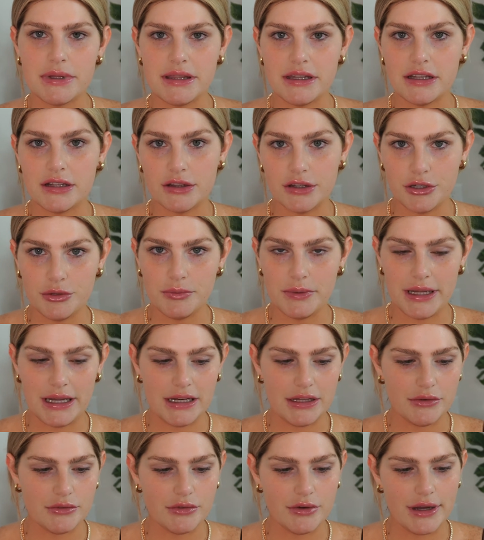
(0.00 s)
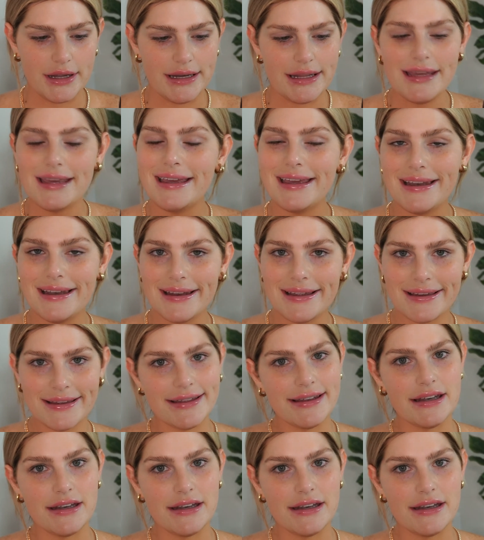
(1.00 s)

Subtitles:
but the illuminating one in